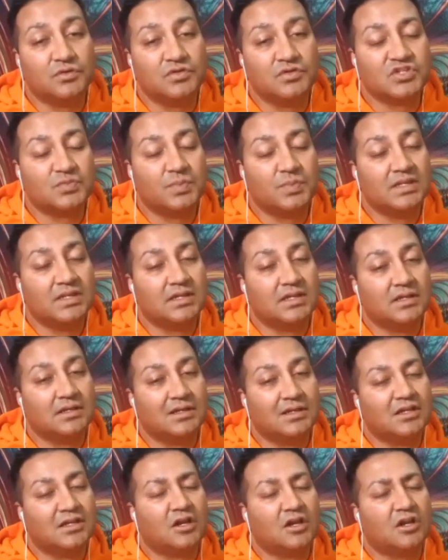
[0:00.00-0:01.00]
spinning
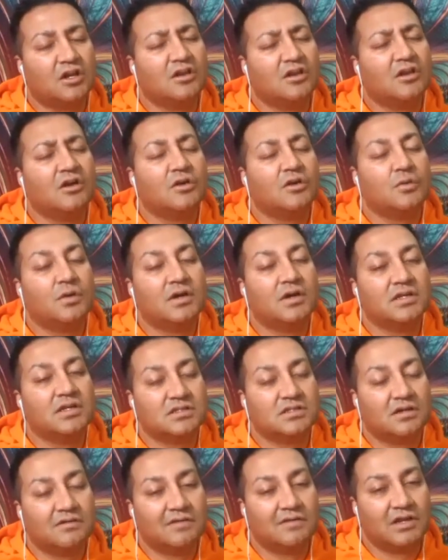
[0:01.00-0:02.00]
in a clockwise
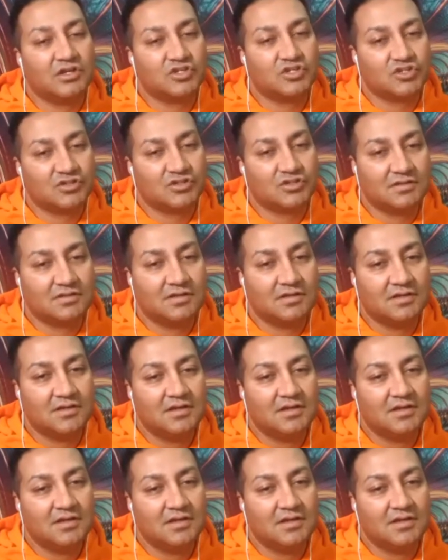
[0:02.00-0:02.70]
direction,